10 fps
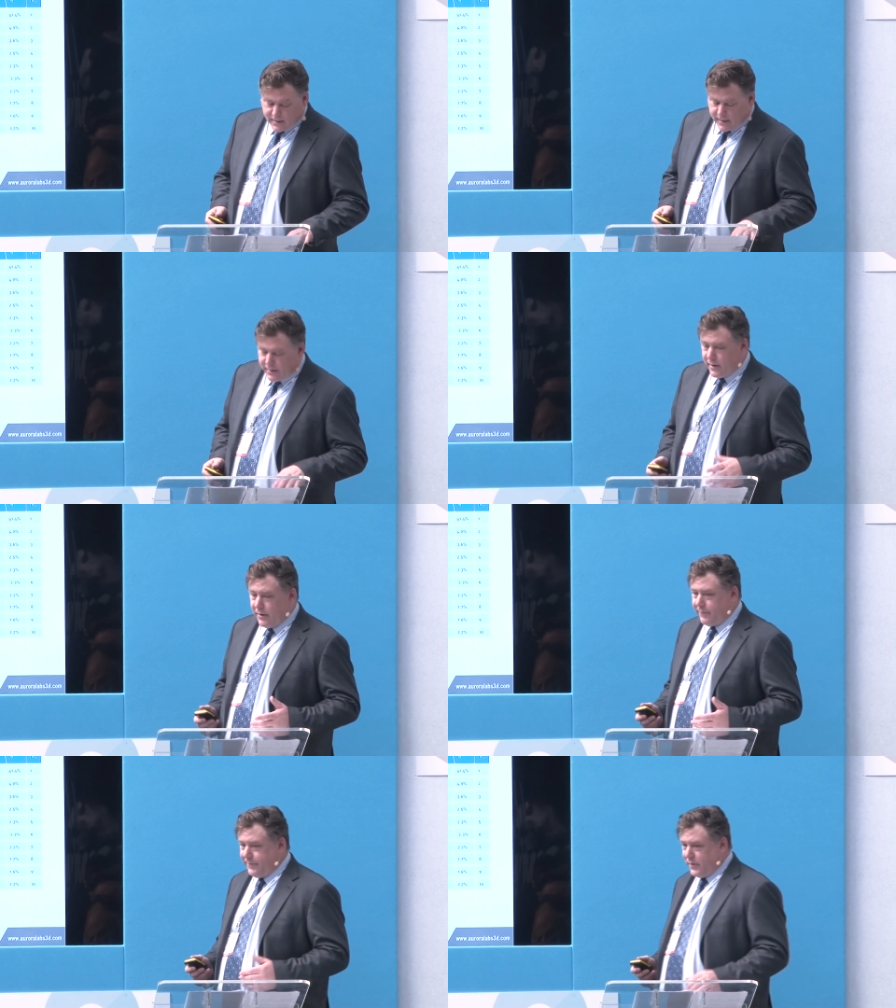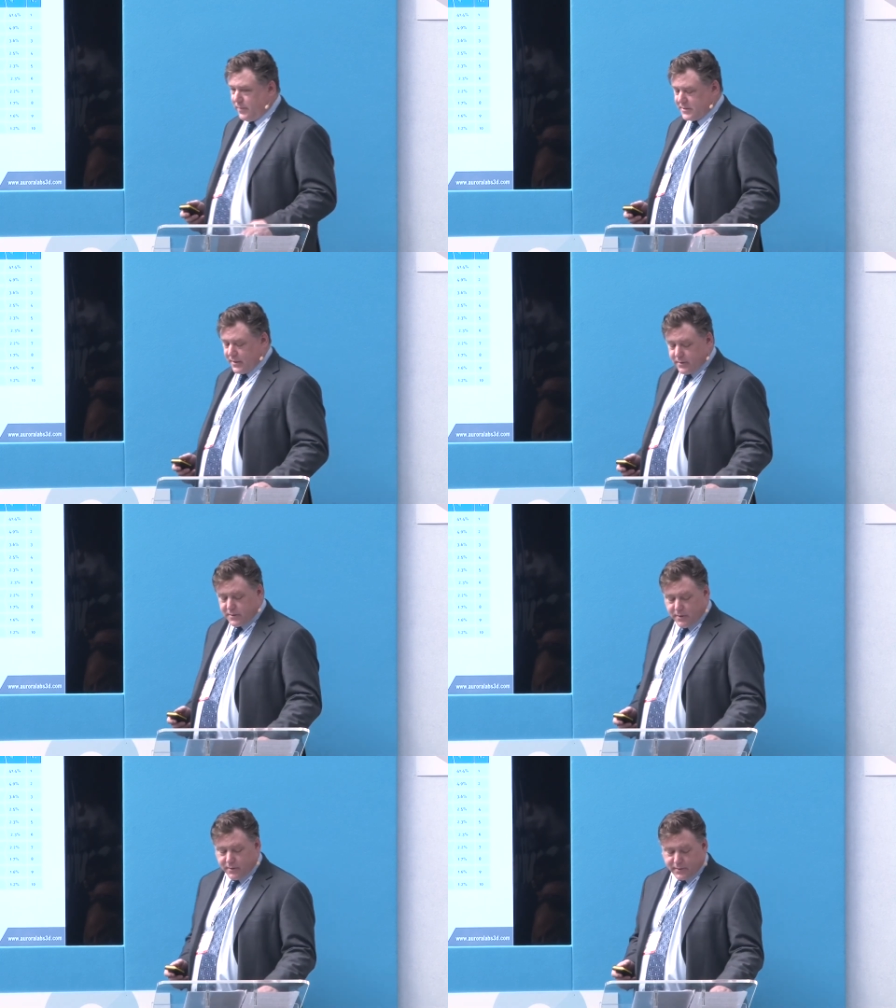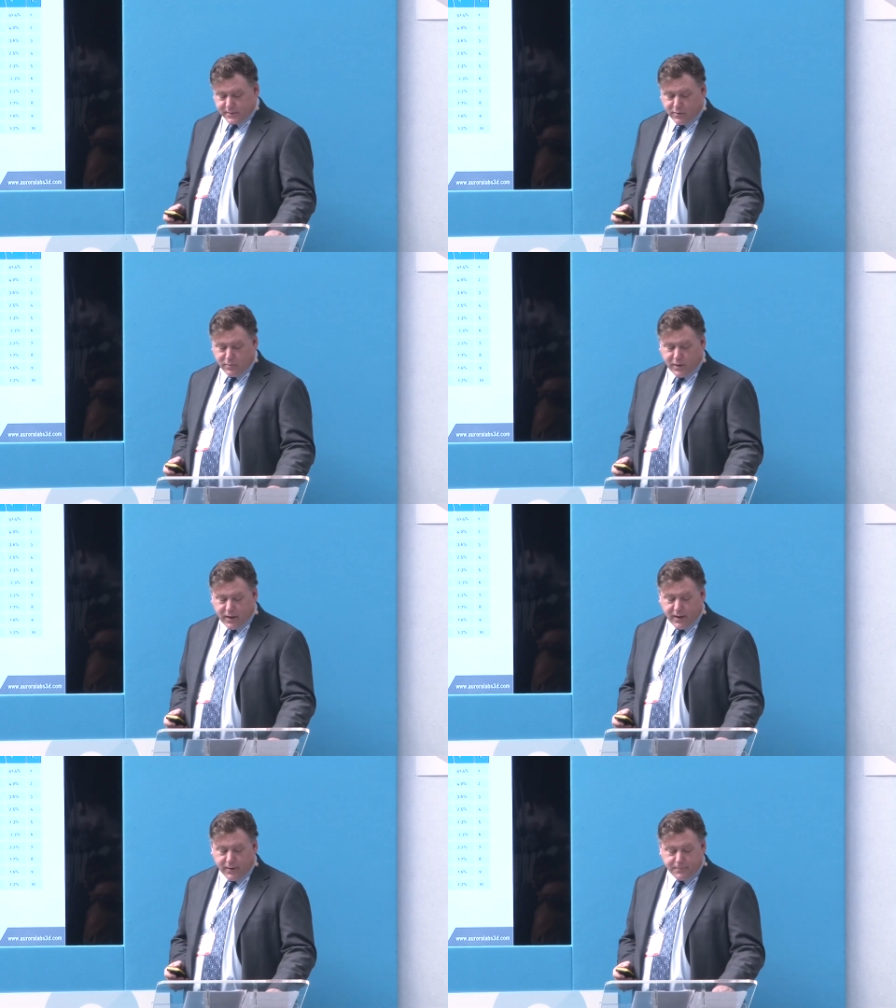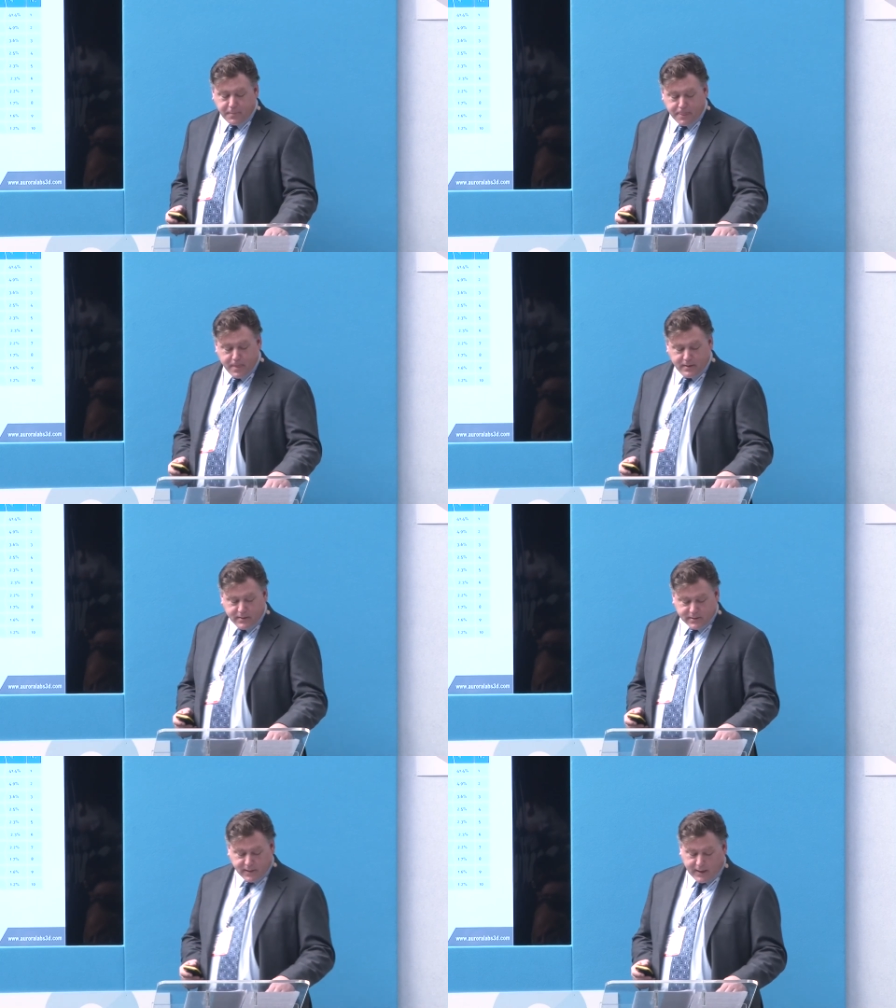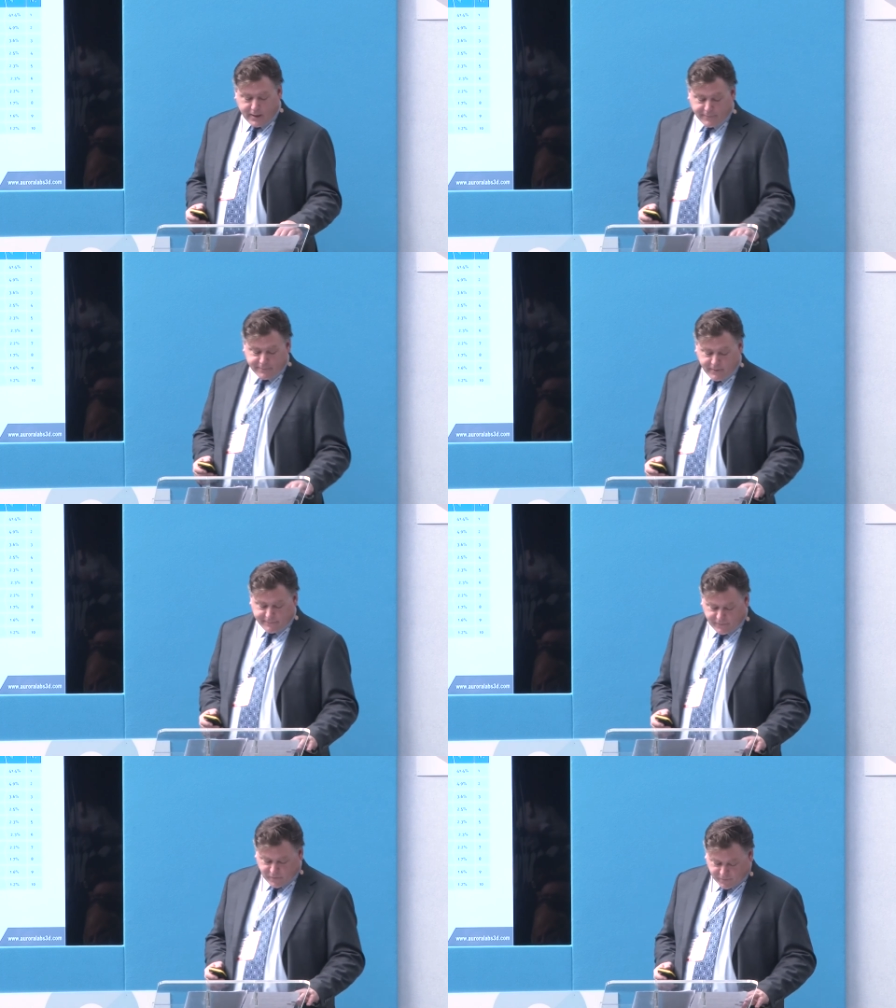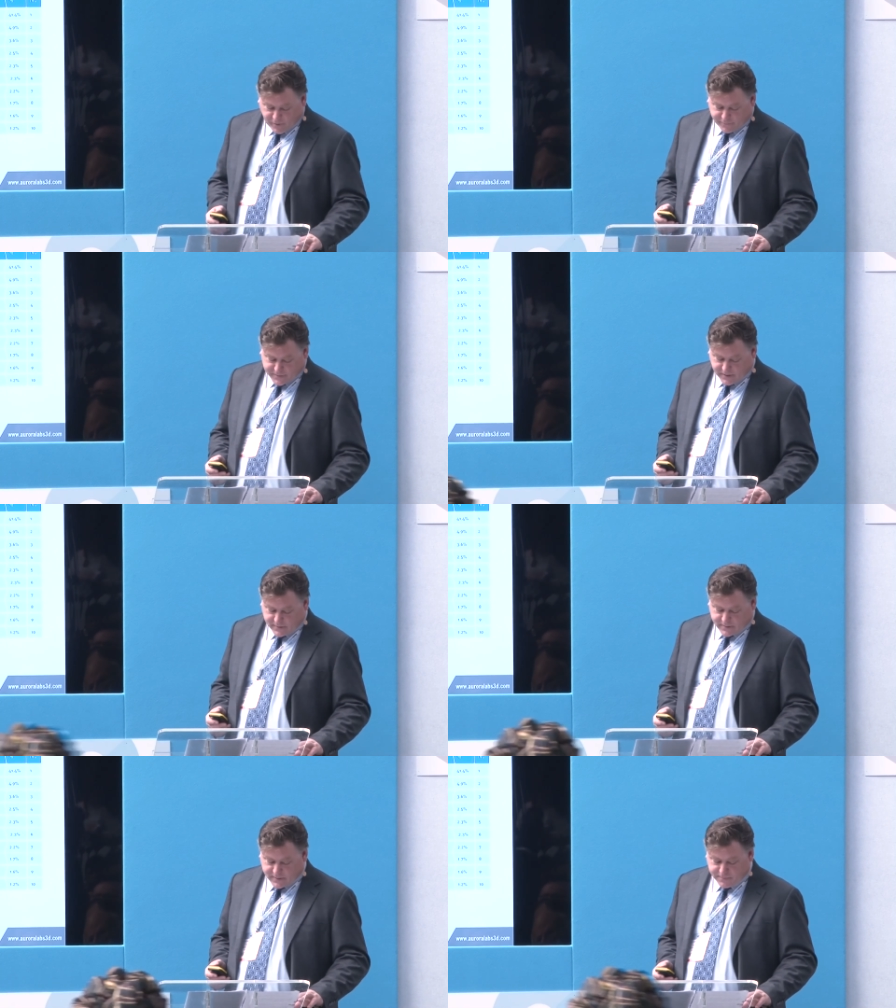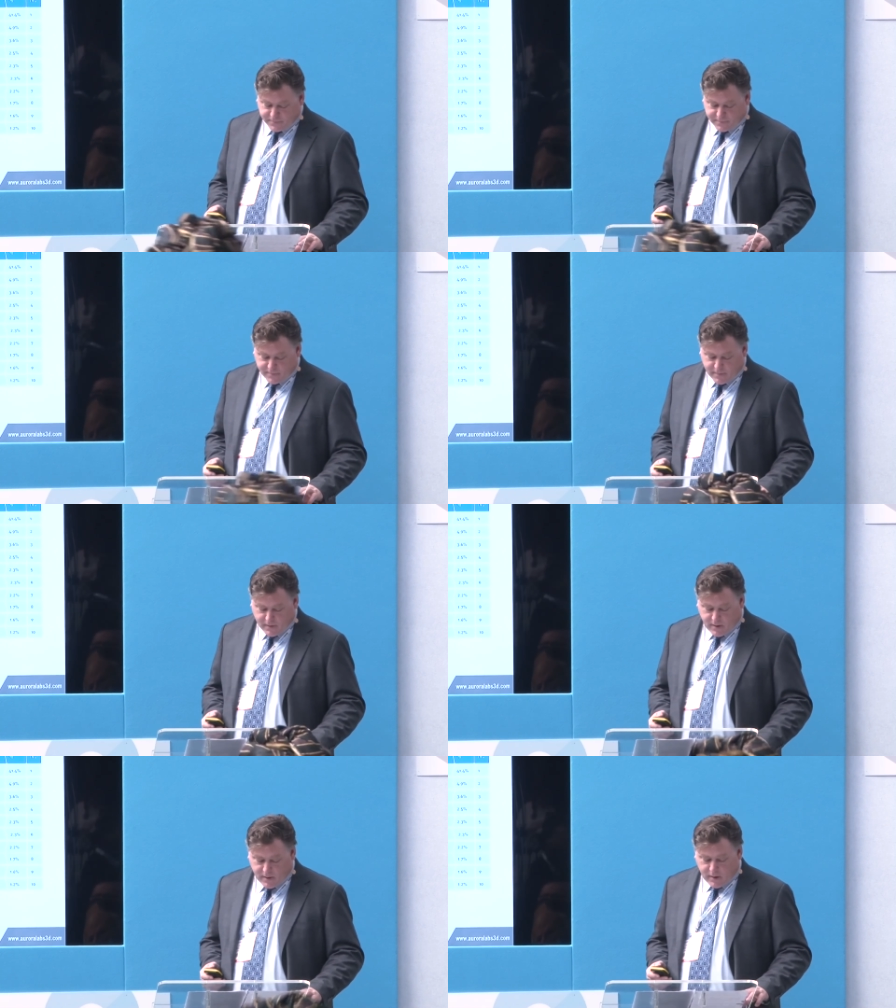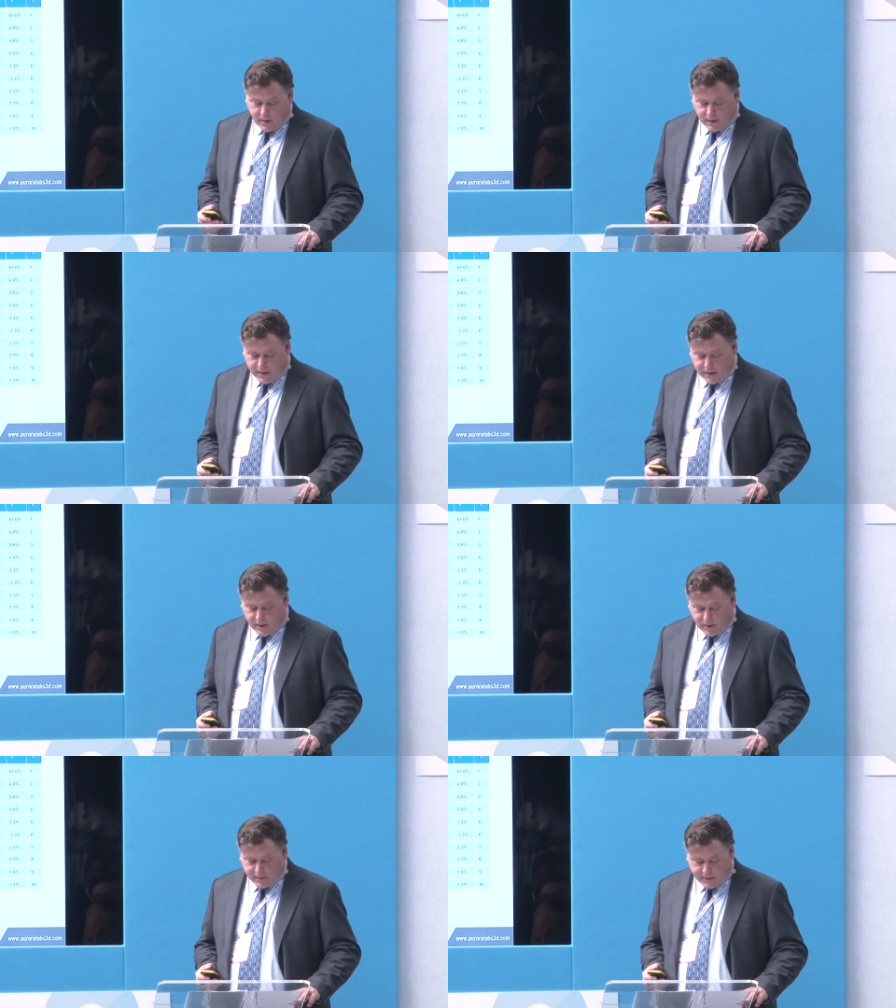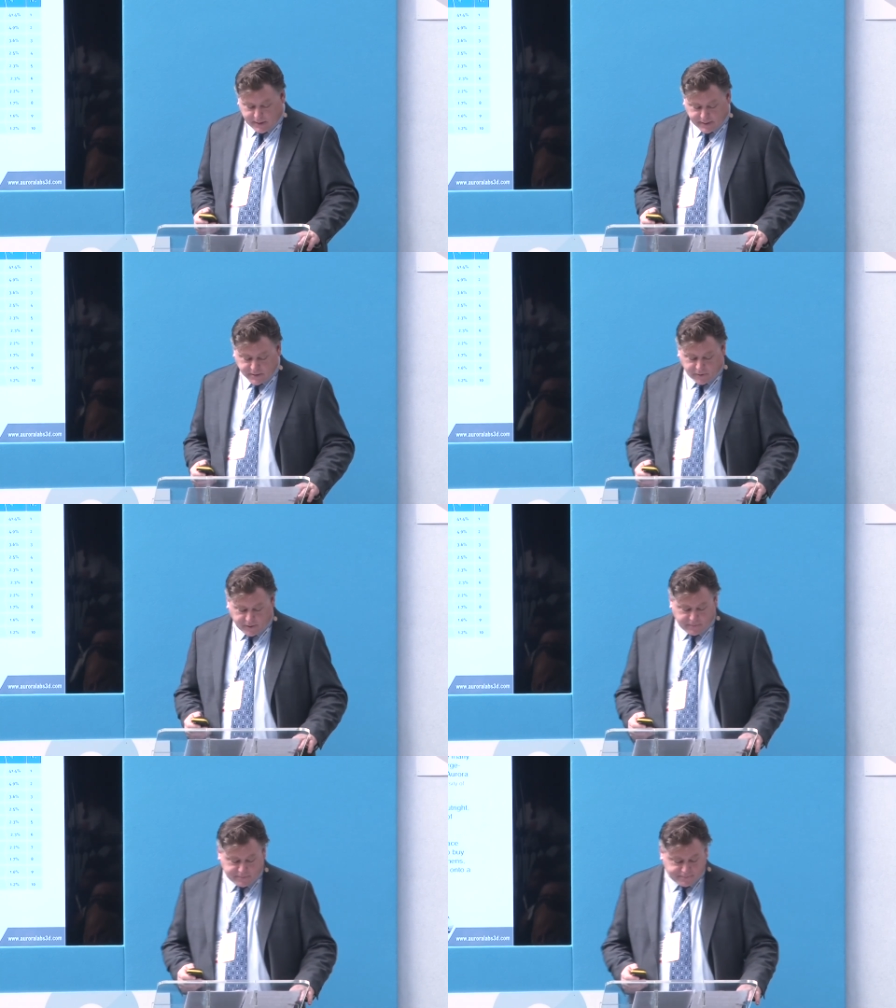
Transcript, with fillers: and that over 50% of the stock is held by staff and 55% uh, in escrow.